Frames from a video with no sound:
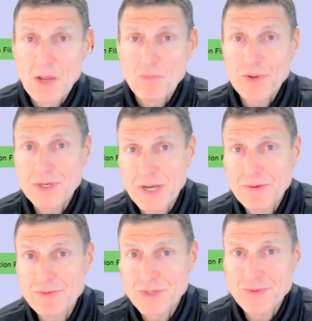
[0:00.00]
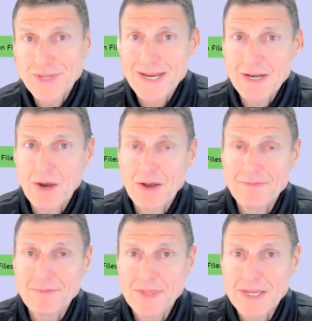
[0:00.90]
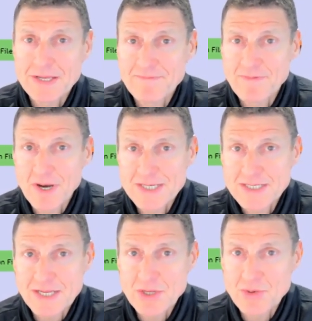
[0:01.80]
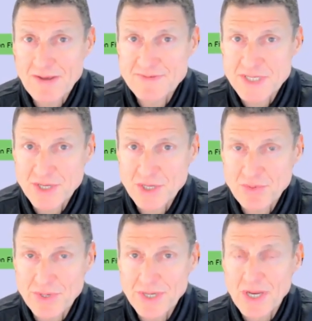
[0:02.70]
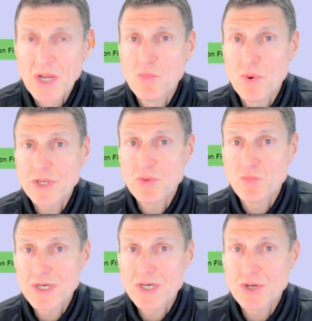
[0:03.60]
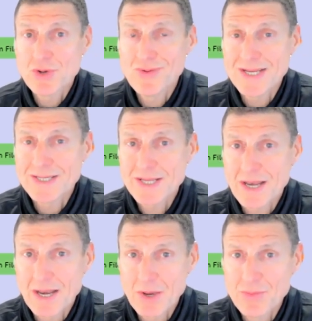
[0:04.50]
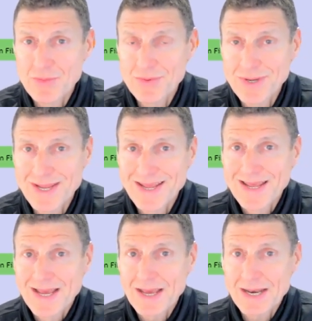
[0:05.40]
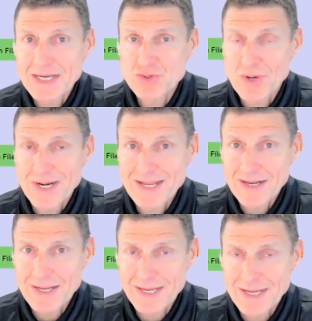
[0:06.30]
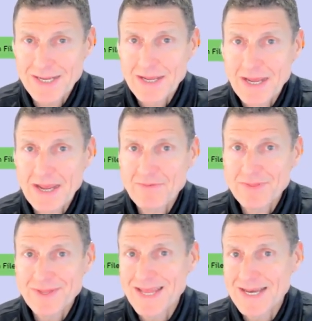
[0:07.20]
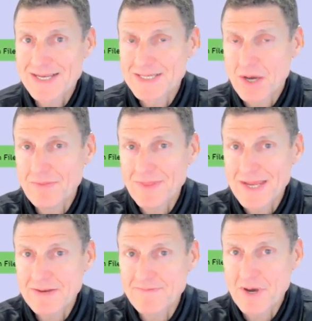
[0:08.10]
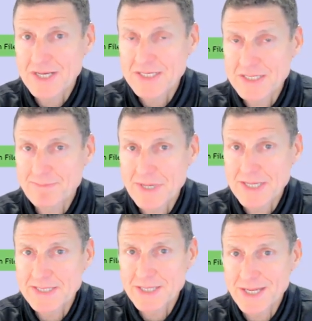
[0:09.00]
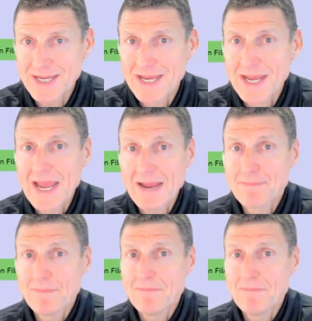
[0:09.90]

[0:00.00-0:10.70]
Well, you don't do that on the device that you have secured. What you want to do is clone electronically everything that is on that device, the PC, and